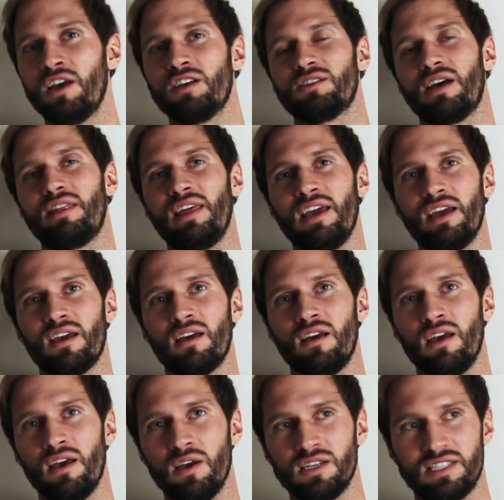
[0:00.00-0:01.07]
So I think
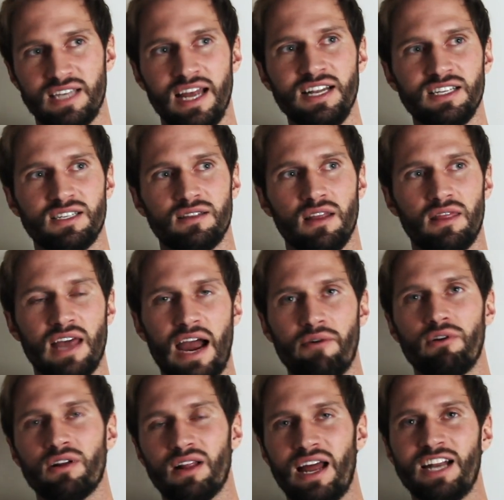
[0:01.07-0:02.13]
since the
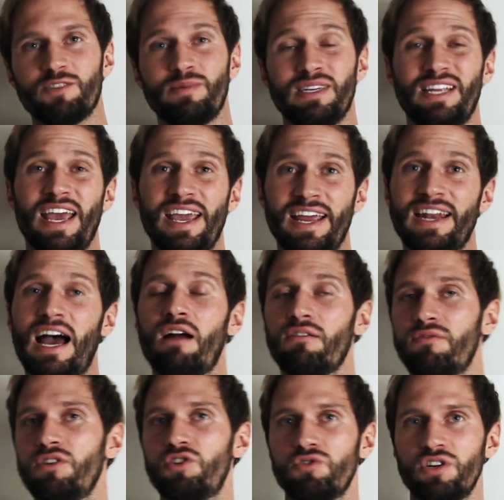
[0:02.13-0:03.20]
thyroid gland has been taken out
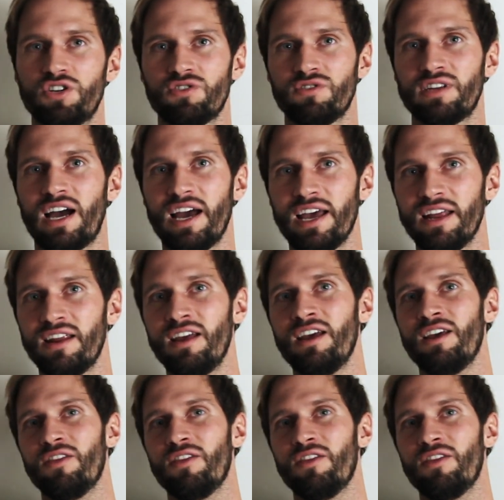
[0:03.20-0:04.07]
of the traditional diet,